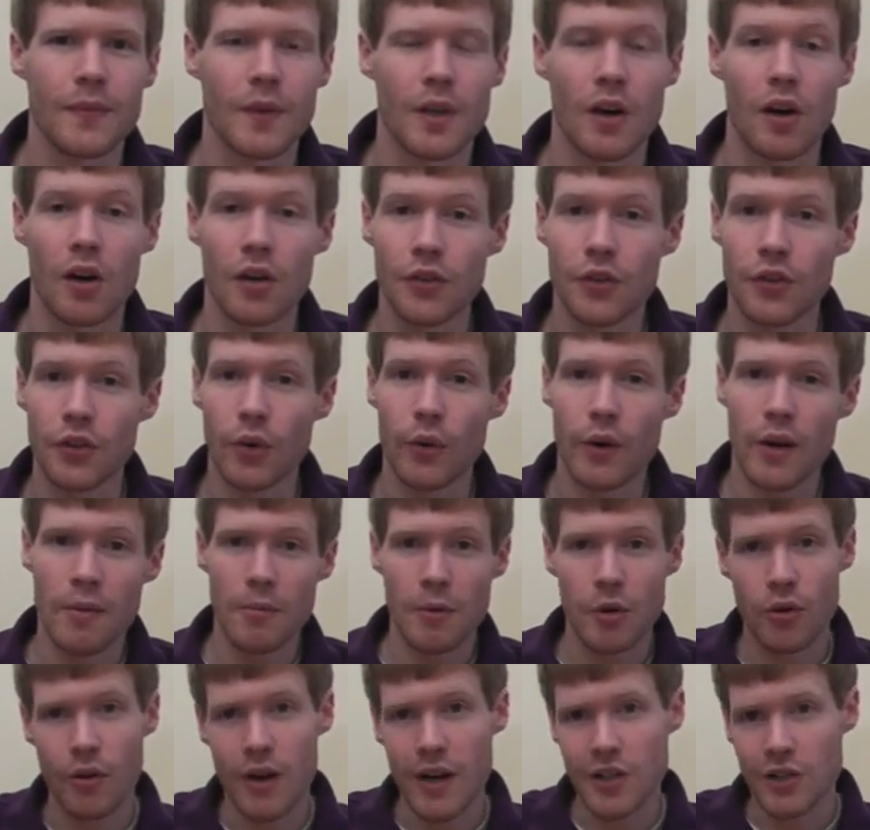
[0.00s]
Also,
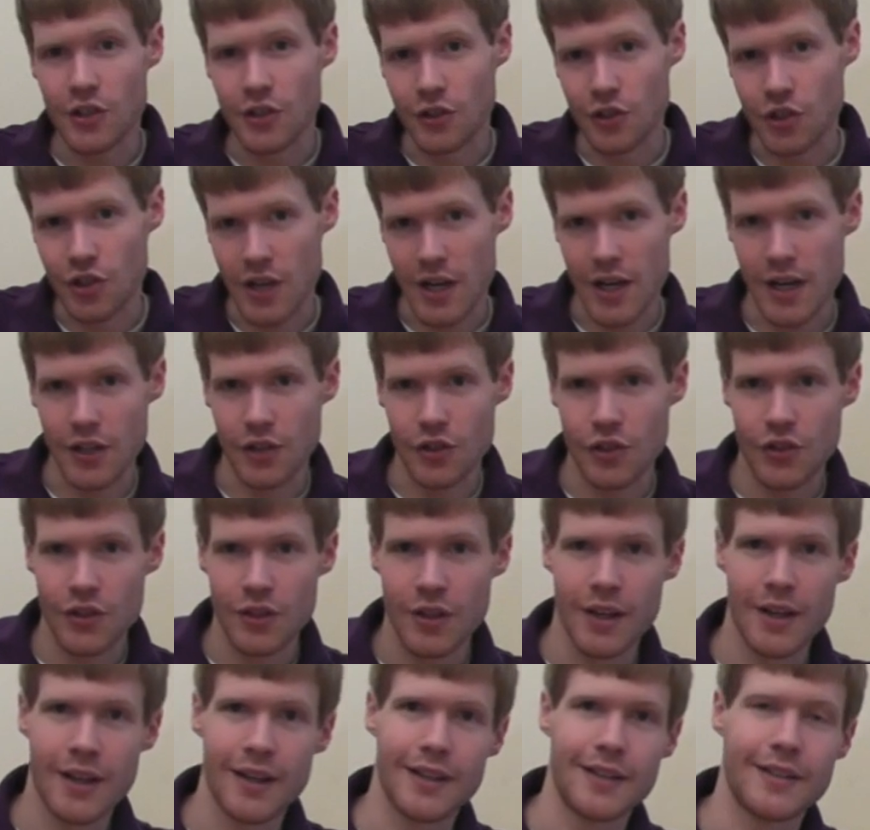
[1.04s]
immigration changed.
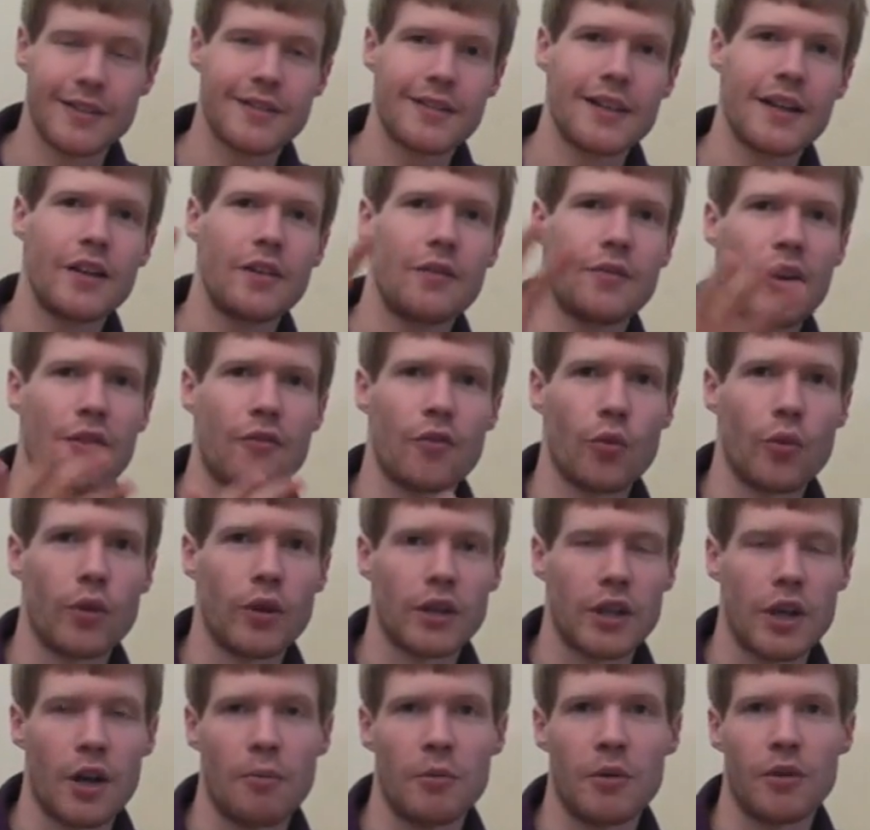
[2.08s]
Instead of everyone
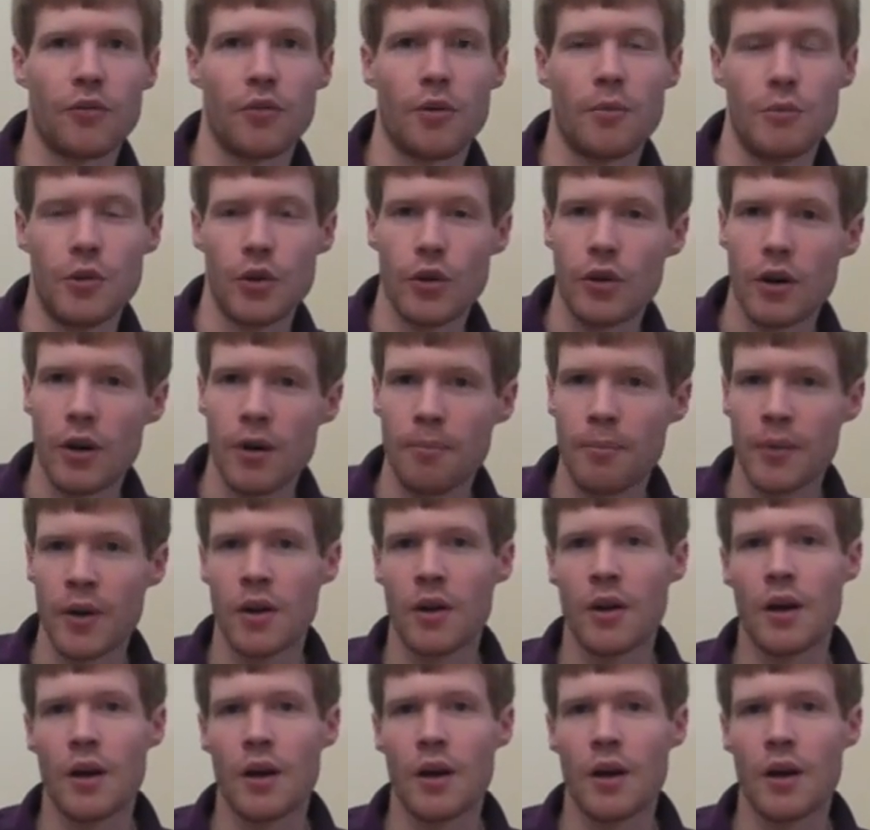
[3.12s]
coming from Europe,